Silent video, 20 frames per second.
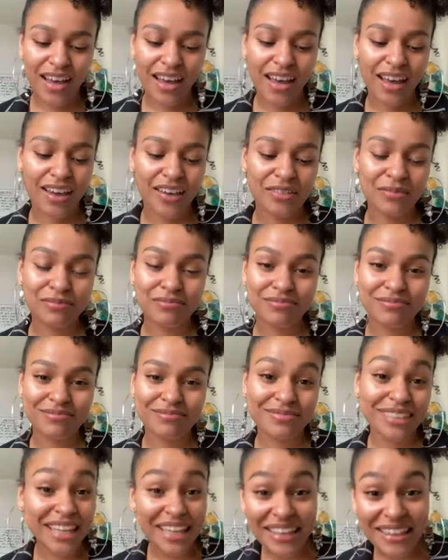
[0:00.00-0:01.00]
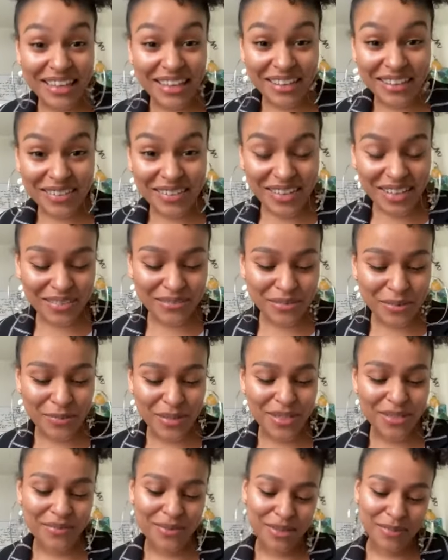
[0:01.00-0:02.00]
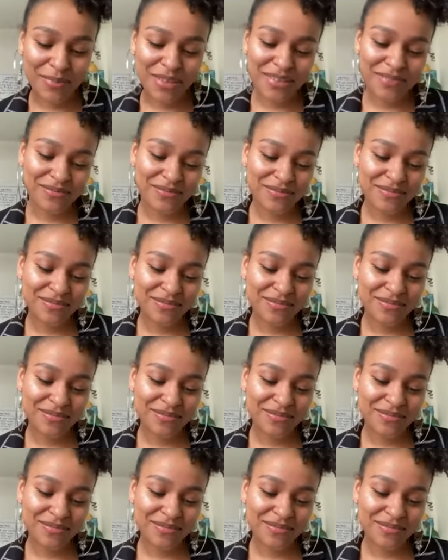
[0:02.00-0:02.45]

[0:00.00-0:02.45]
And thank you again for being with me.